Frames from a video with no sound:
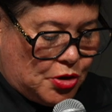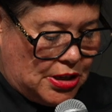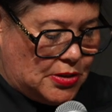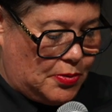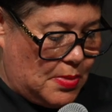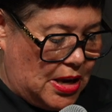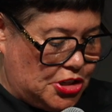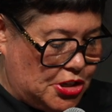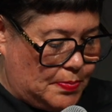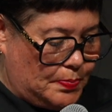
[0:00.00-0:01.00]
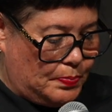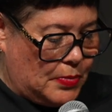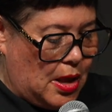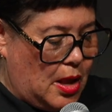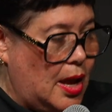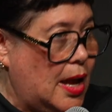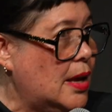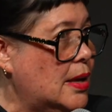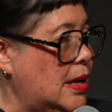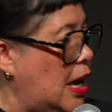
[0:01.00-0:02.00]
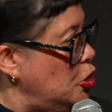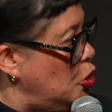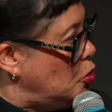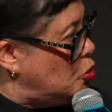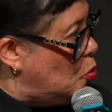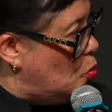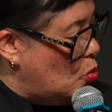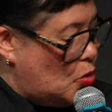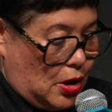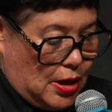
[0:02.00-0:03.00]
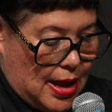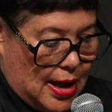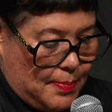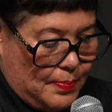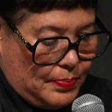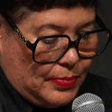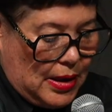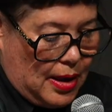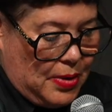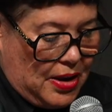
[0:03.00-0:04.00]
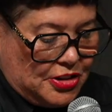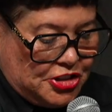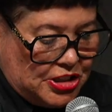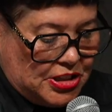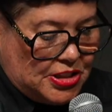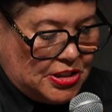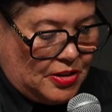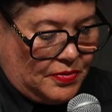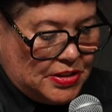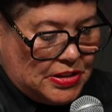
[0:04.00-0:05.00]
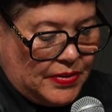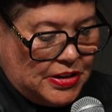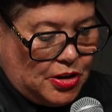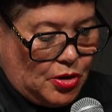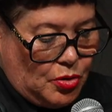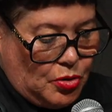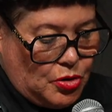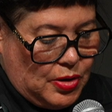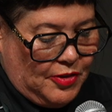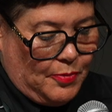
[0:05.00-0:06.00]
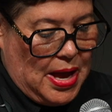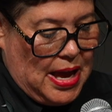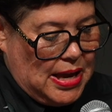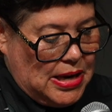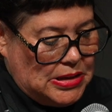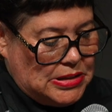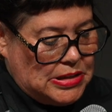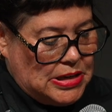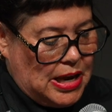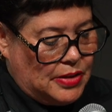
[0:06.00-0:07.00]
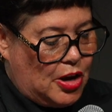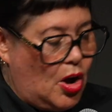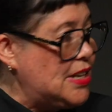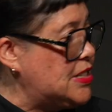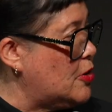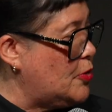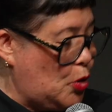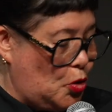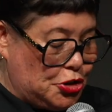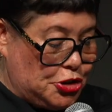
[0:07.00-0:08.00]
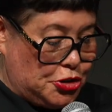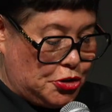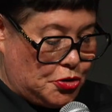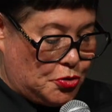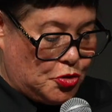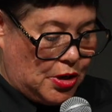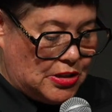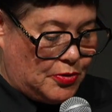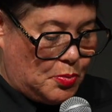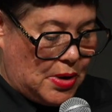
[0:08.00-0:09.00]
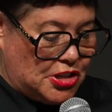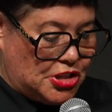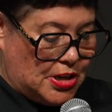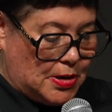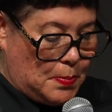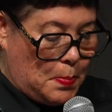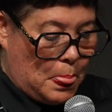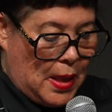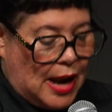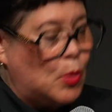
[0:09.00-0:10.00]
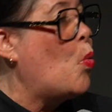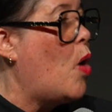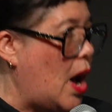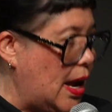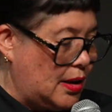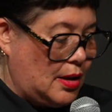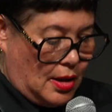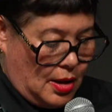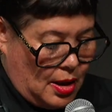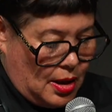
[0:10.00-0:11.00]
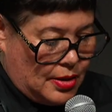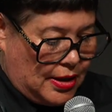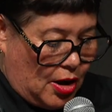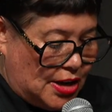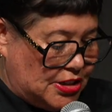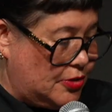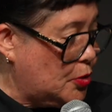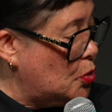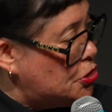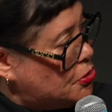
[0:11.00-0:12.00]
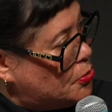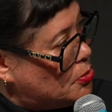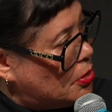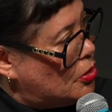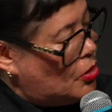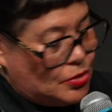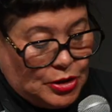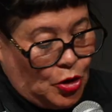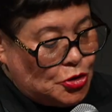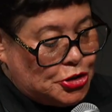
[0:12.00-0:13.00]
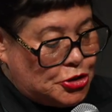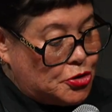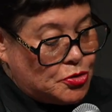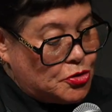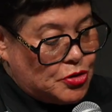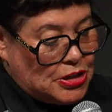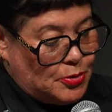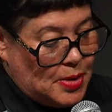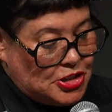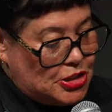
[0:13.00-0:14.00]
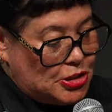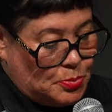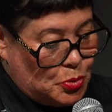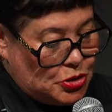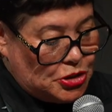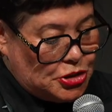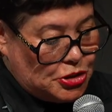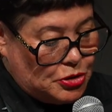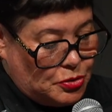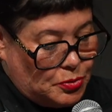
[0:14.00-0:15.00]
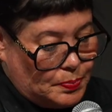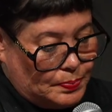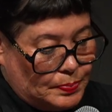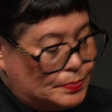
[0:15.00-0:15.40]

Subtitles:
transformation. Can you talk about the genesis of this video you have made and the idea of constitutional transformation and why the idea of constitutional transformation is important to you?